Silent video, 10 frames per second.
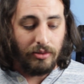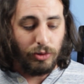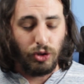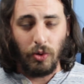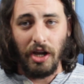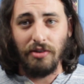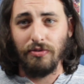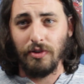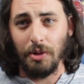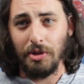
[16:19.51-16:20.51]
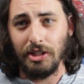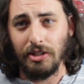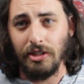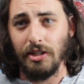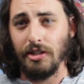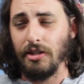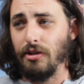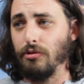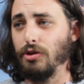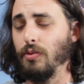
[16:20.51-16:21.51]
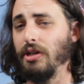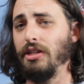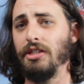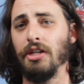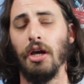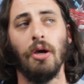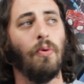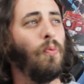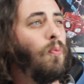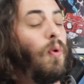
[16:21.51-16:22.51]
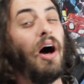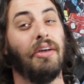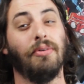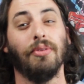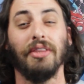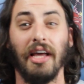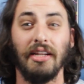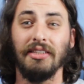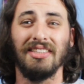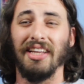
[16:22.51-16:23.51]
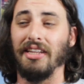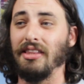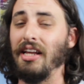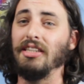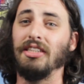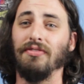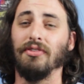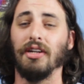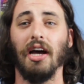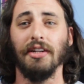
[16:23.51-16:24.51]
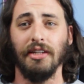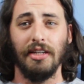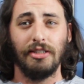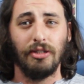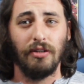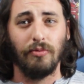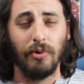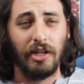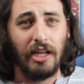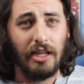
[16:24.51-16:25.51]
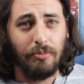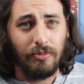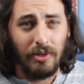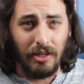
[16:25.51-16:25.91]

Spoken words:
Strife coming to the Nintendo Switch. Wild. That is the forgotten id Software game.